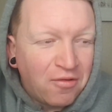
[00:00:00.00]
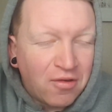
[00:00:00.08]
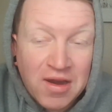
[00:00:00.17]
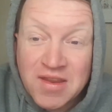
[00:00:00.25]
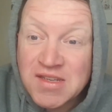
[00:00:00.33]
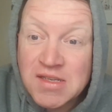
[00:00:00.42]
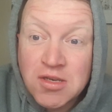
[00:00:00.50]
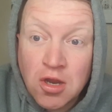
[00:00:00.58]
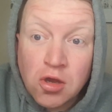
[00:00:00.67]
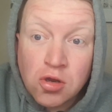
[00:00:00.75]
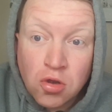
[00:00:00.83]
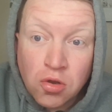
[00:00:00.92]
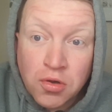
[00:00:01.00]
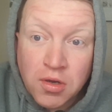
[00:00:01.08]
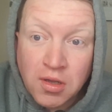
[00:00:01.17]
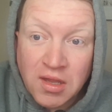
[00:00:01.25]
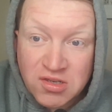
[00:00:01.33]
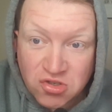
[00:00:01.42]
Right, this is not good.
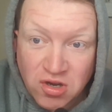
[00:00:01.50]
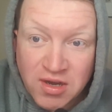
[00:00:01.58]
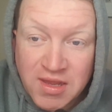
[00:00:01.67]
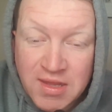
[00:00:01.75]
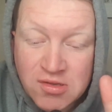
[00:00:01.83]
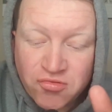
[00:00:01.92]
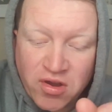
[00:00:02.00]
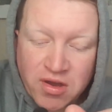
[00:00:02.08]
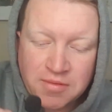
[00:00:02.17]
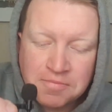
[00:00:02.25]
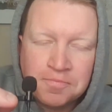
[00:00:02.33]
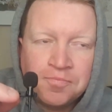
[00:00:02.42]
Let's try and get this right.